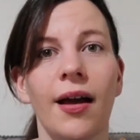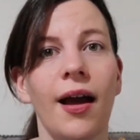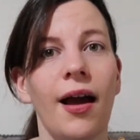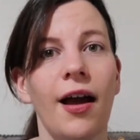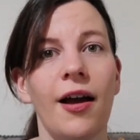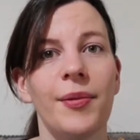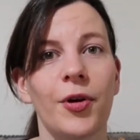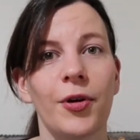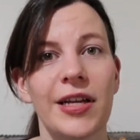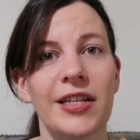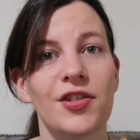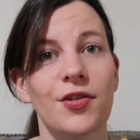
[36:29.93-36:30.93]
on
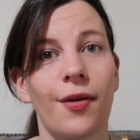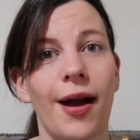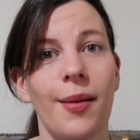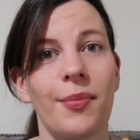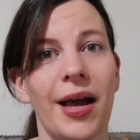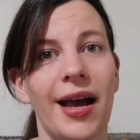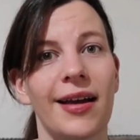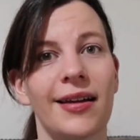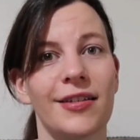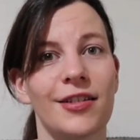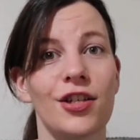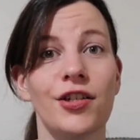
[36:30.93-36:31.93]
Instagram,
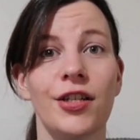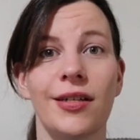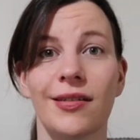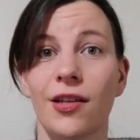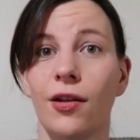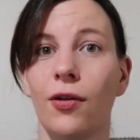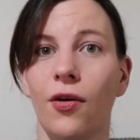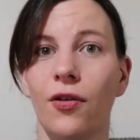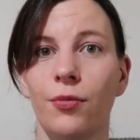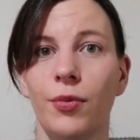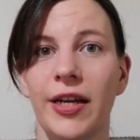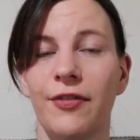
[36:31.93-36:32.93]
and she does a lot of
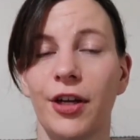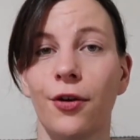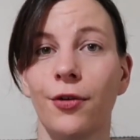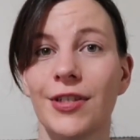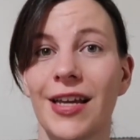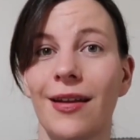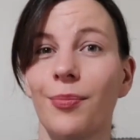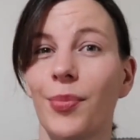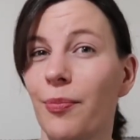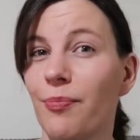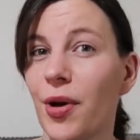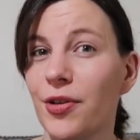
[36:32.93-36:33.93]
weaving content,
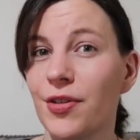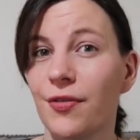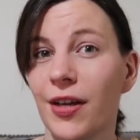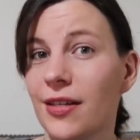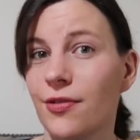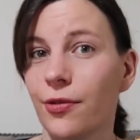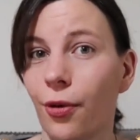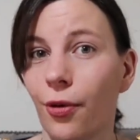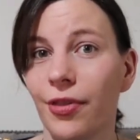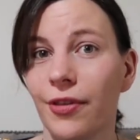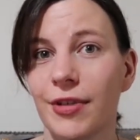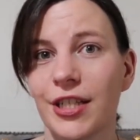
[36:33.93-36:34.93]
but most of it is not
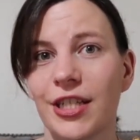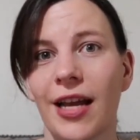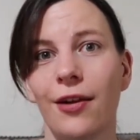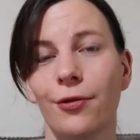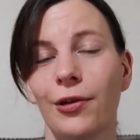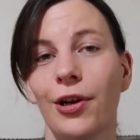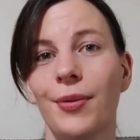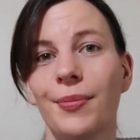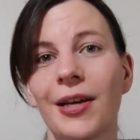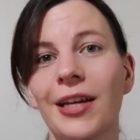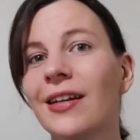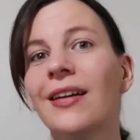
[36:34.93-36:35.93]
on the rigid head or loom.
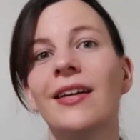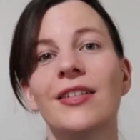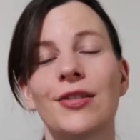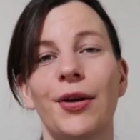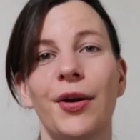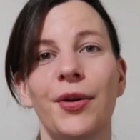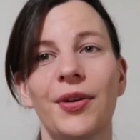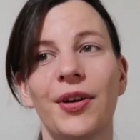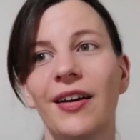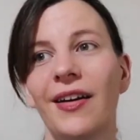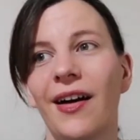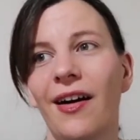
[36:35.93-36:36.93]
So
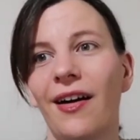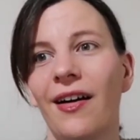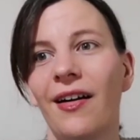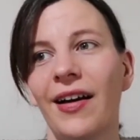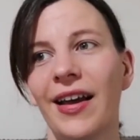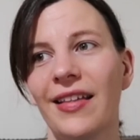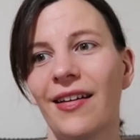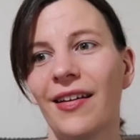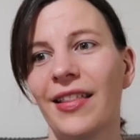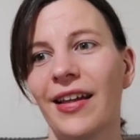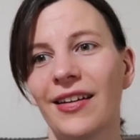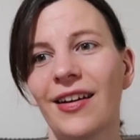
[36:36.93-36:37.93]
I
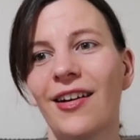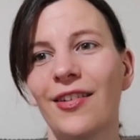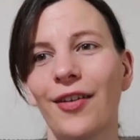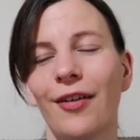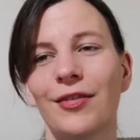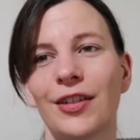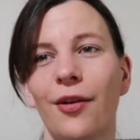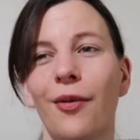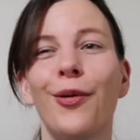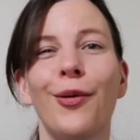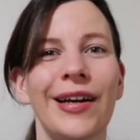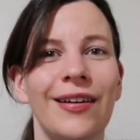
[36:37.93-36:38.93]
then kind of have to go,
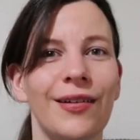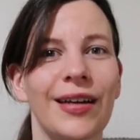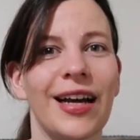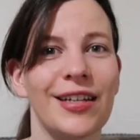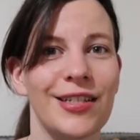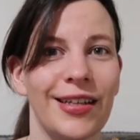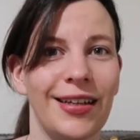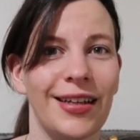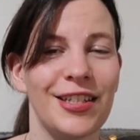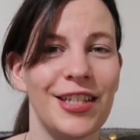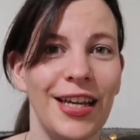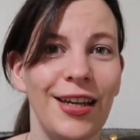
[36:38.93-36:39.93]
oh, I can't actually
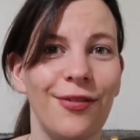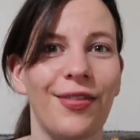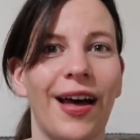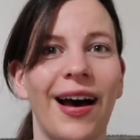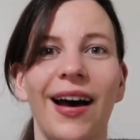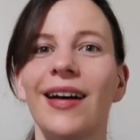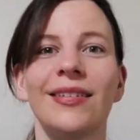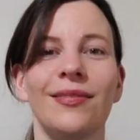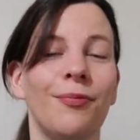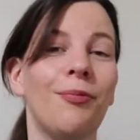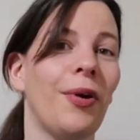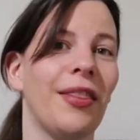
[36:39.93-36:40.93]
achieve that
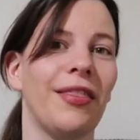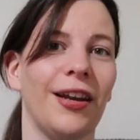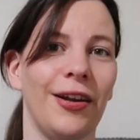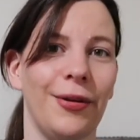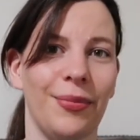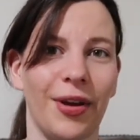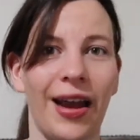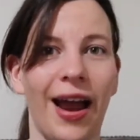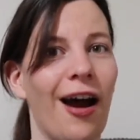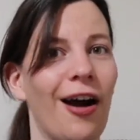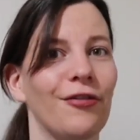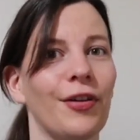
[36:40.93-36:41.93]
with the loom that I
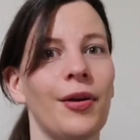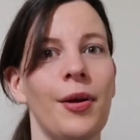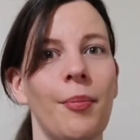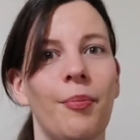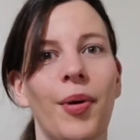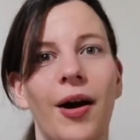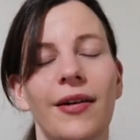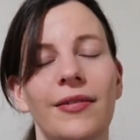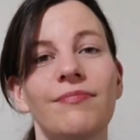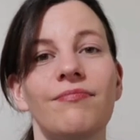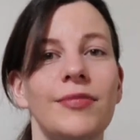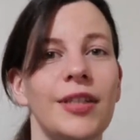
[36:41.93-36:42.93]
have, but
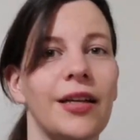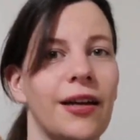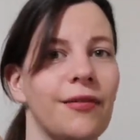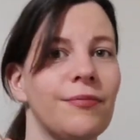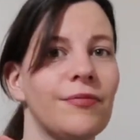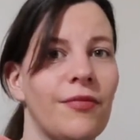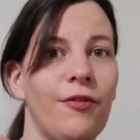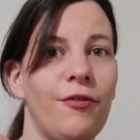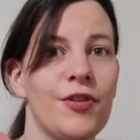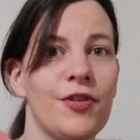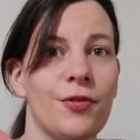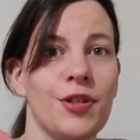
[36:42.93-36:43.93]
you know, for
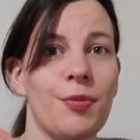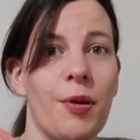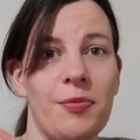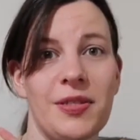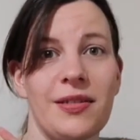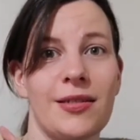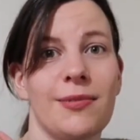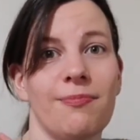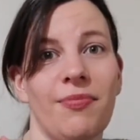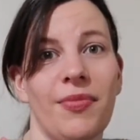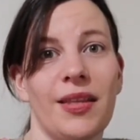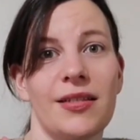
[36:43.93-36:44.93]
storage purposes
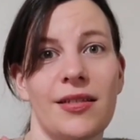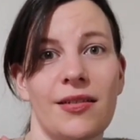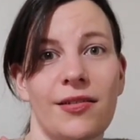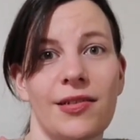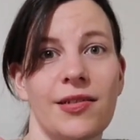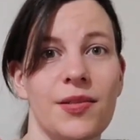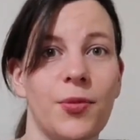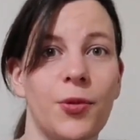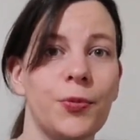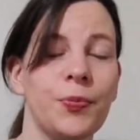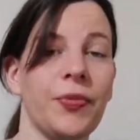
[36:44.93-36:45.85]
this is nice and small,